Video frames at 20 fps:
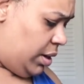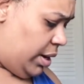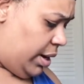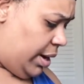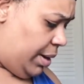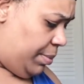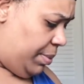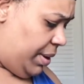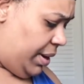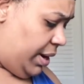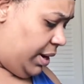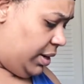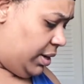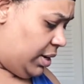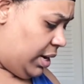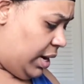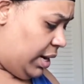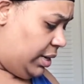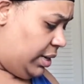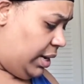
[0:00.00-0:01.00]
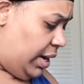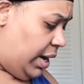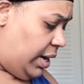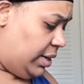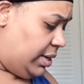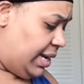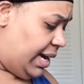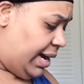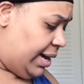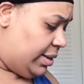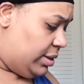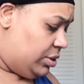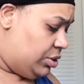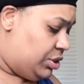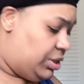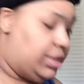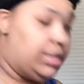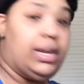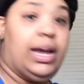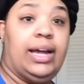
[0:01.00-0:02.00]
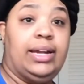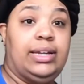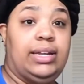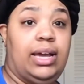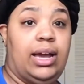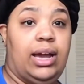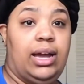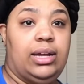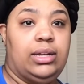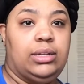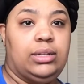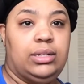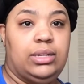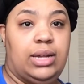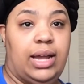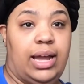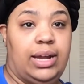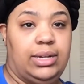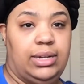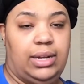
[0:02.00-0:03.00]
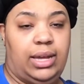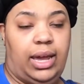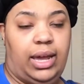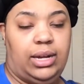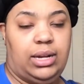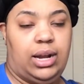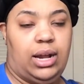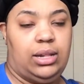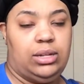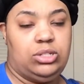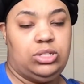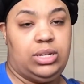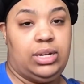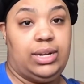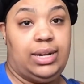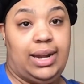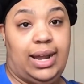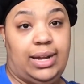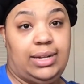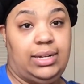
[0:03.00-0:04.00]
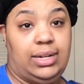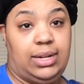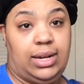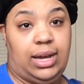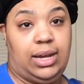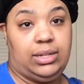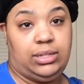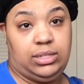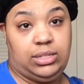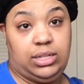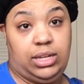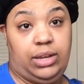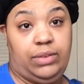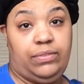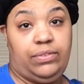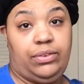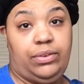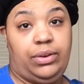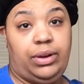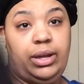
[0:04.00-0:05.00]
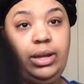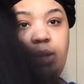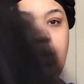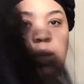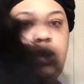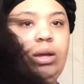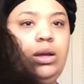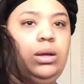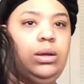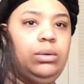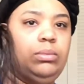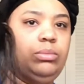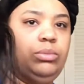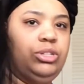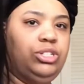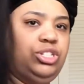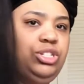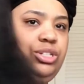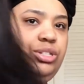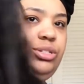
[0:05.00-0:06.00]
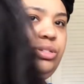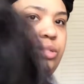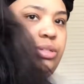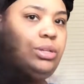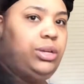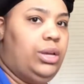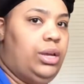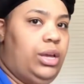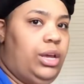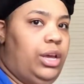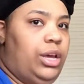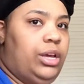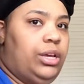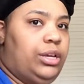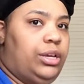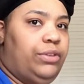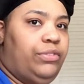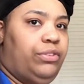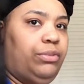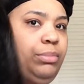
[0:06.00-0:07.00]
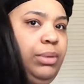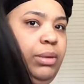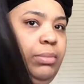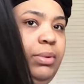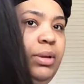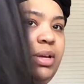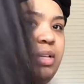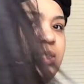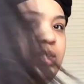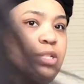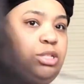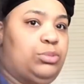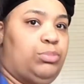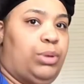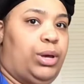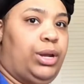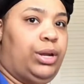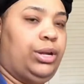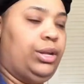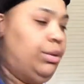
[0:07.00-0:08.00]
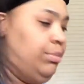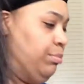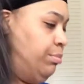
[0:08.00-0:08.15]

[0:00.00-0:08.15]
I paid $98.99 for it, which is good for me because that's better than